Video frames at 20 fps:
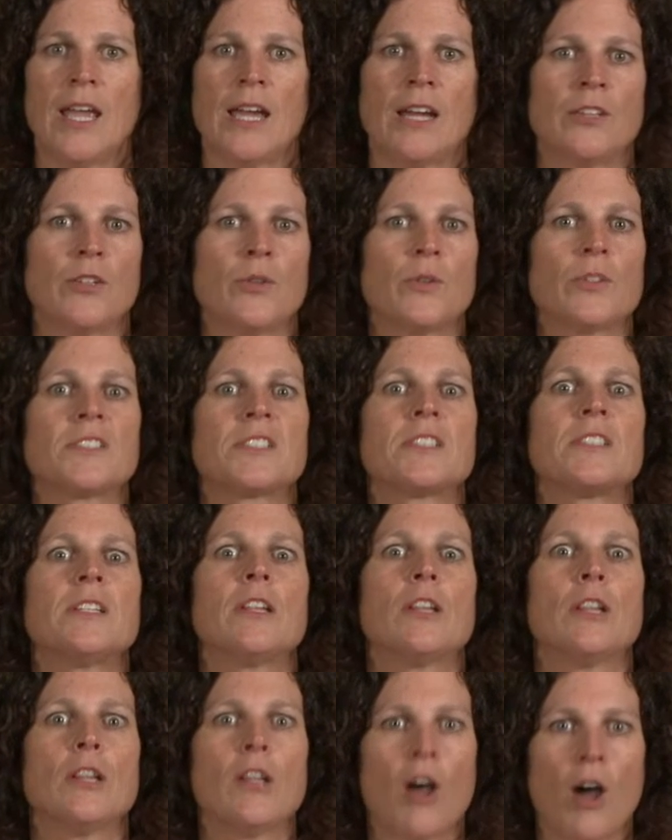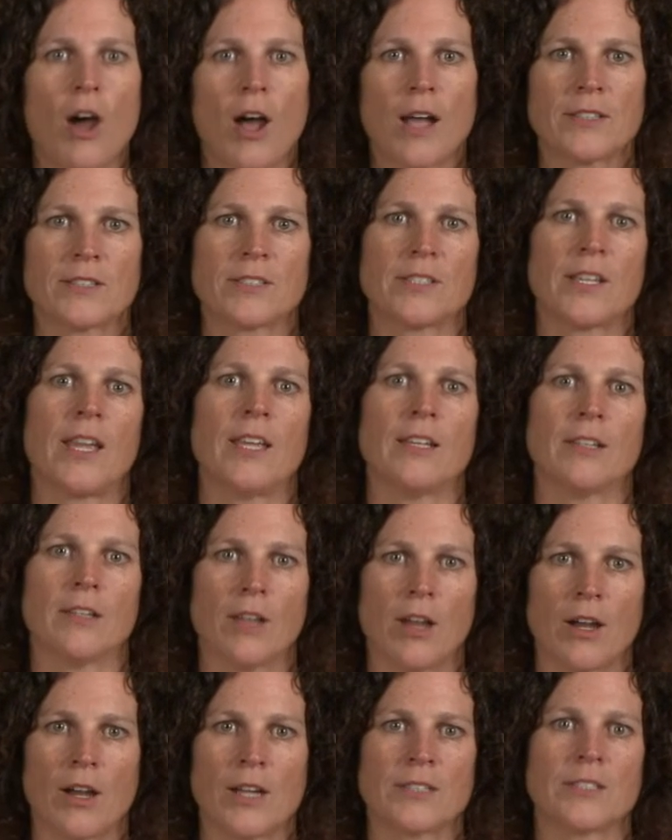And there was lots and
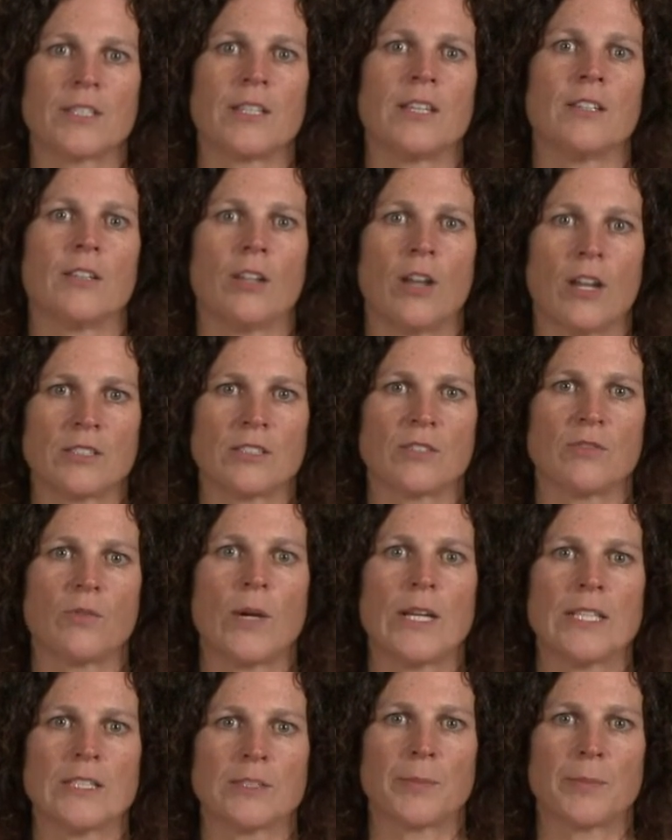lots and lots of white